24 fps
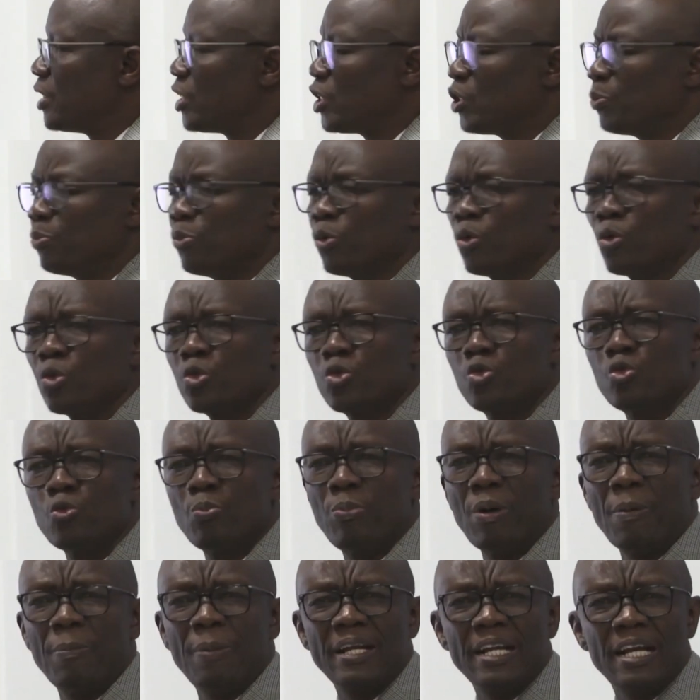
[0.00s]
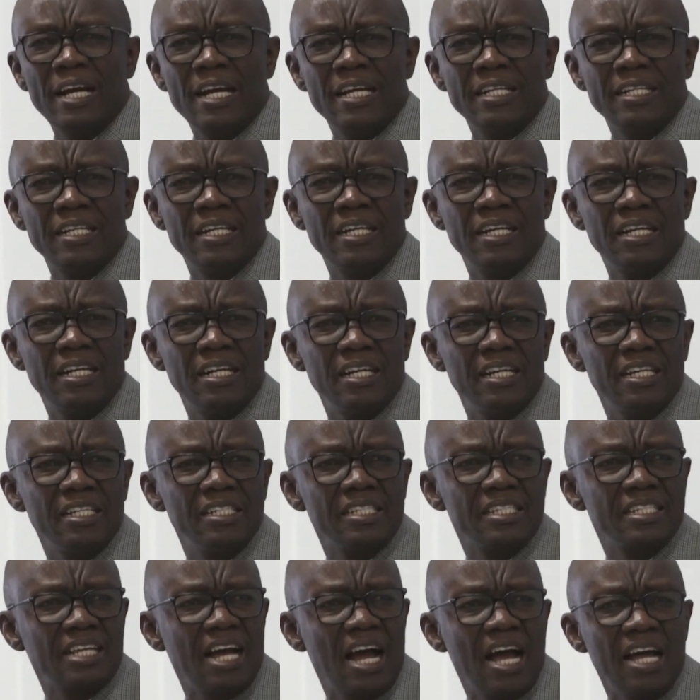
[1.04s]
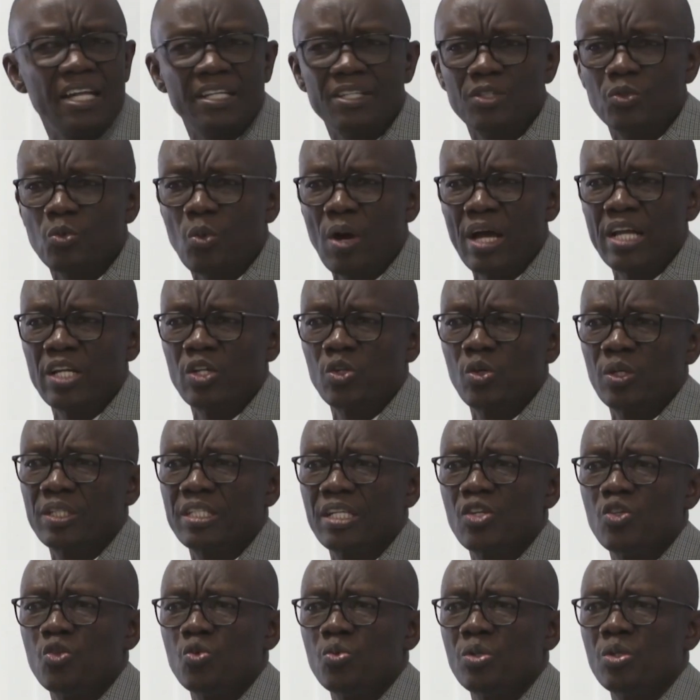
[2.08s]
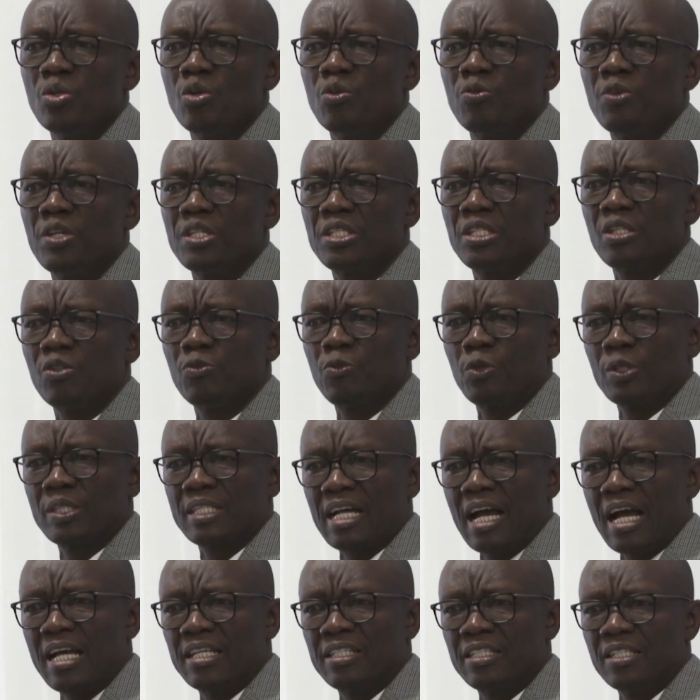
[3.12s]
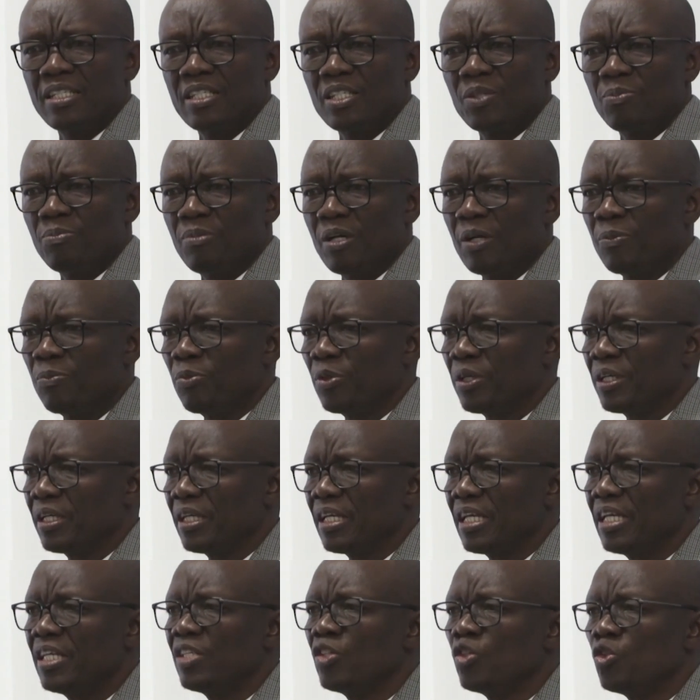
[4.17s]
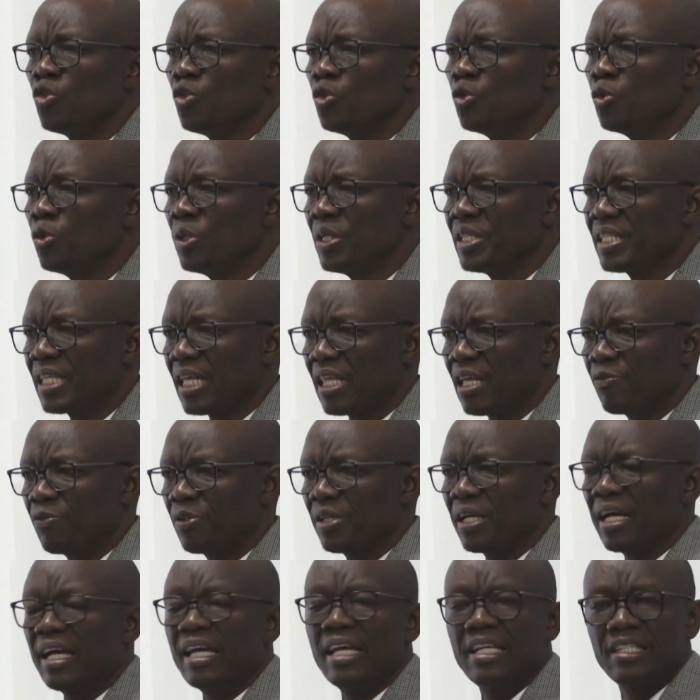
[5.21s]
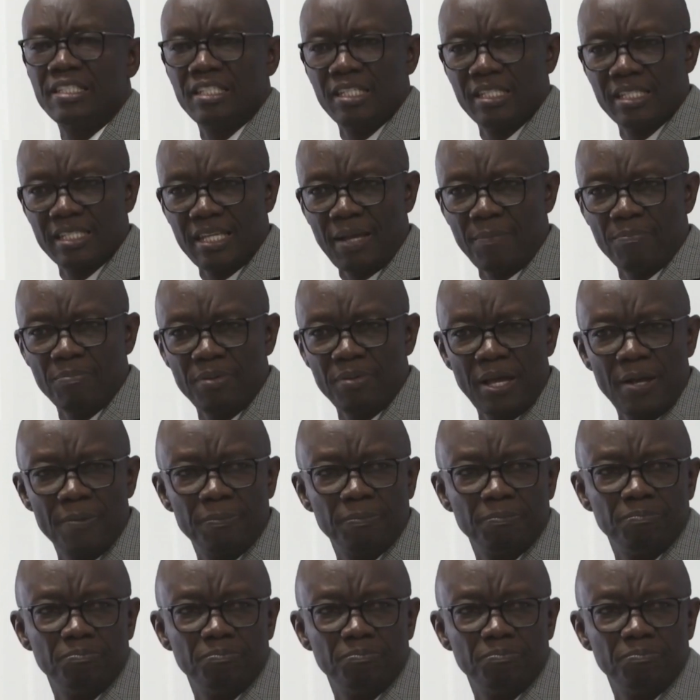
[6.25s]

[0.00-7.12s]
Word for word: Chibuku Super Banana and Scud, while not a new innovation for Scud in Zimbabwe, is new in South Africa and in Zambia.